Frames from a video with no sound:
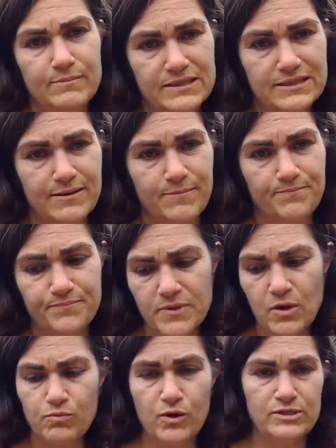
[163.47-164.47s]
Some
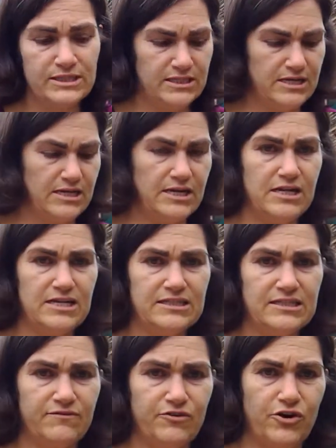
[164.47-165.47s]
roasted
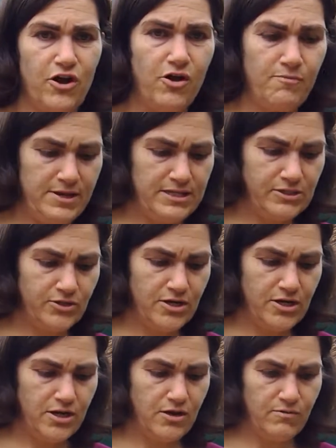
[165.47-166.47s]
slivered almonds are
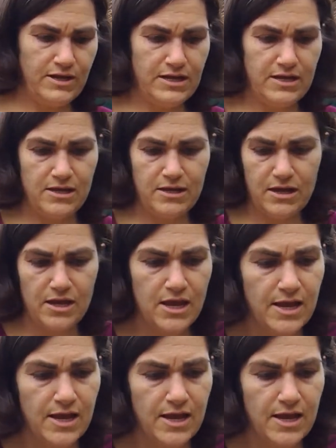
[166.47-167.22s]
going to go in.